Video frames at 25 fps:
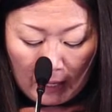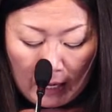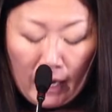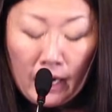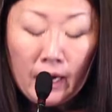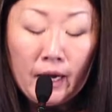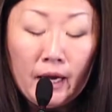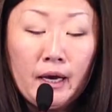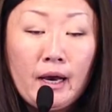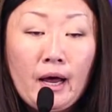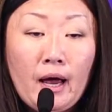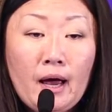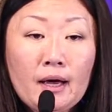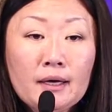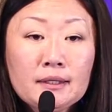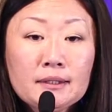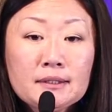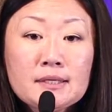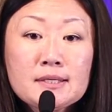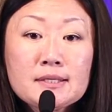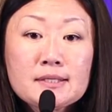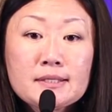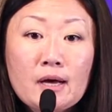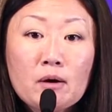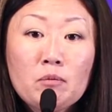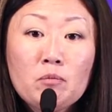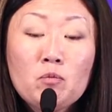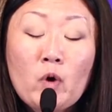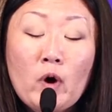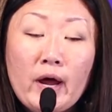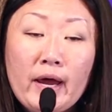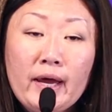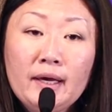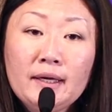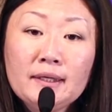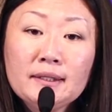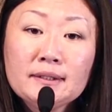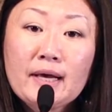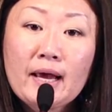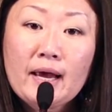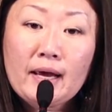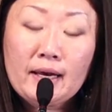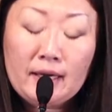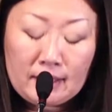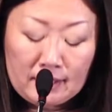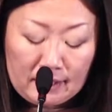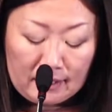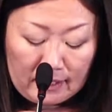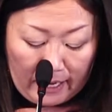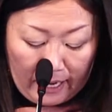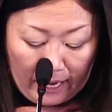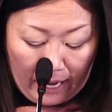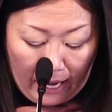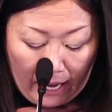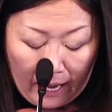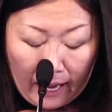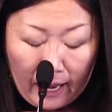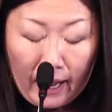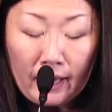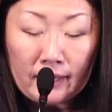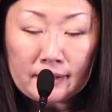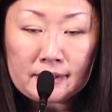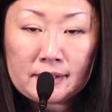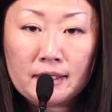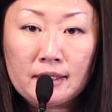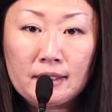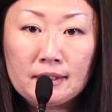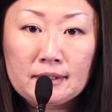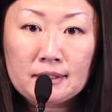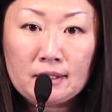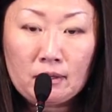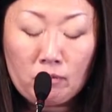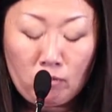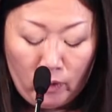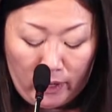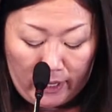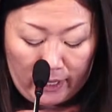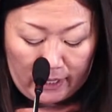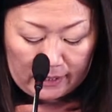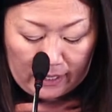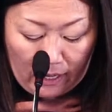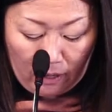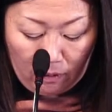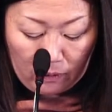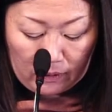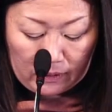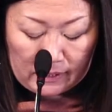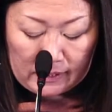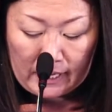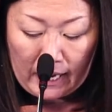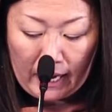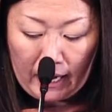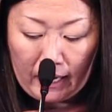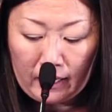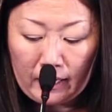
it has in some ways, and it hasn't in some ways, I would say.